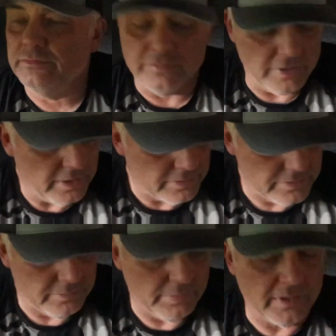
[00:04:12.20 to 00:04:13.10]
deer
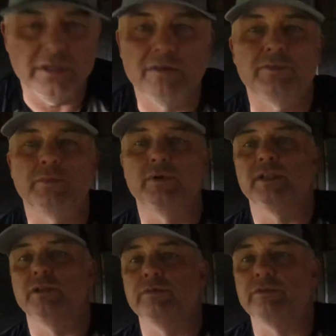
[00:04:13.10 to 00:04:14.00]
should be comfortable getting
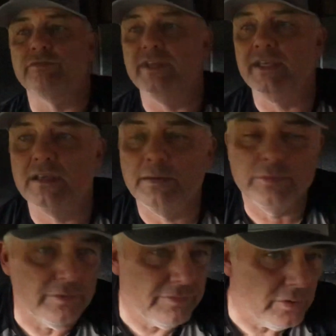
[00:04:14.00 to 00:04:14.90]
on their feet, coming
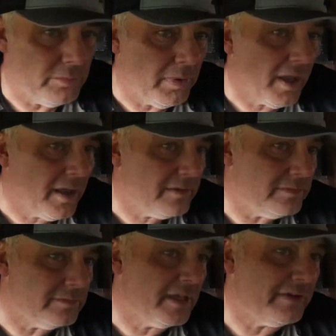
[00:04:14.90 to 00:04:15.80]
to the food plot, and
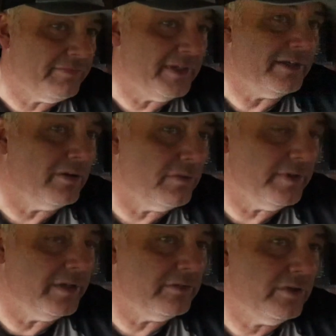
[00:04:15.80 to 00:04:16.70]
we've got a feeder over
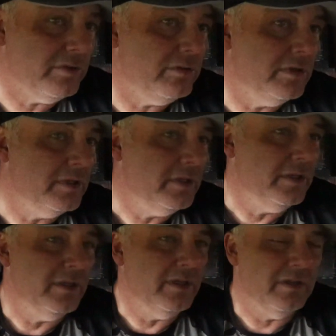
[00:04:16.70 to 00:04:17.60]
here too.
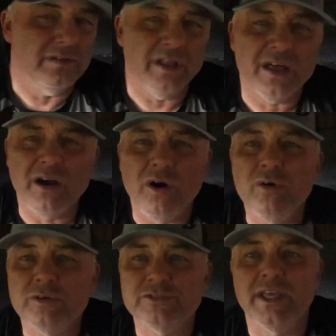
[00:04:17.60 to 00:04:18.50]
A lot of
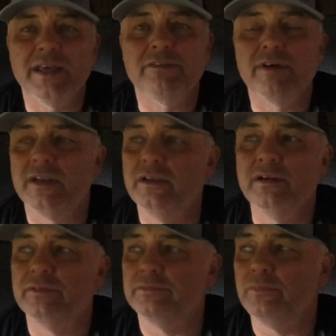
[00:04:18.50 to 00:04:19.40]
hog sign right
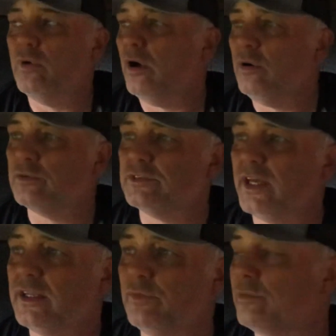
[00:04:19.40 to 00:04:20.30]
here, more hog
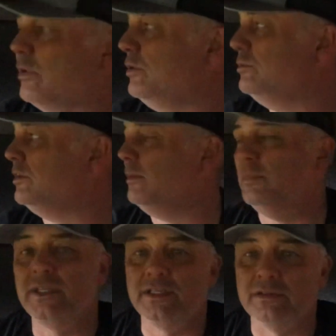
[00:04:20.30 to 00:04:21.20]
sign on the road
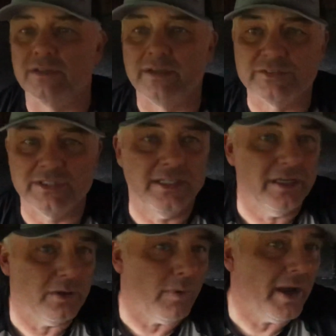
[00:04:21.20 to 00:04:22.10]
coming in here than I've seen in
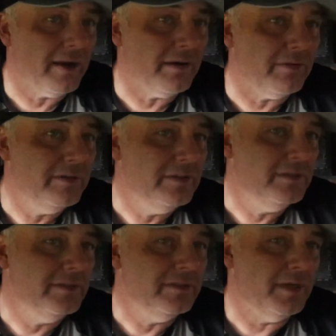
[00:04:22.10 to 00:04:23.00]
a while.
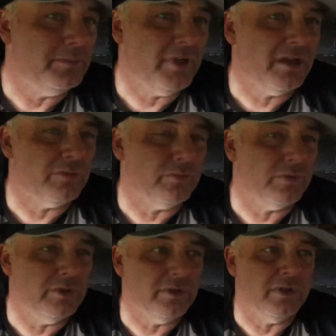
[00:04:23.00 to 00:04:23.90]
I'm not a
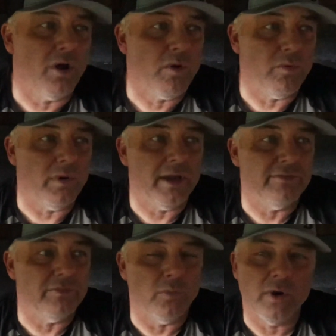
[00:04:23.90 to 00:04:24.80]
real long way
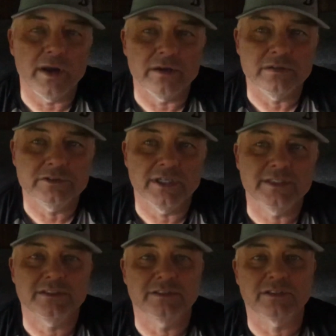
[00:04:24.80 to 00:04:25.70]
from where
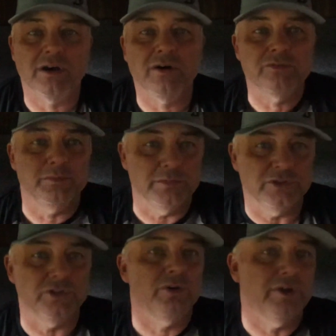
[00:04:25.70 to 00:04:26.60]
Jackson has caught the
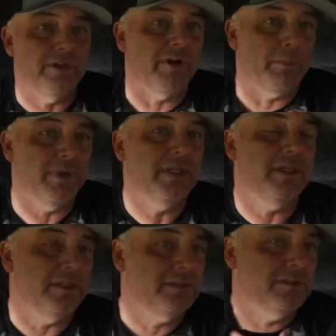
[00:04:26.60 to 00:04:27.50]
majority of our
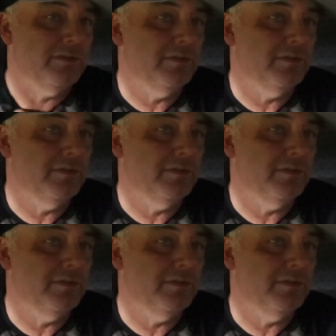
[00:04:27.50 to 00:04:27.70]
pigs, so I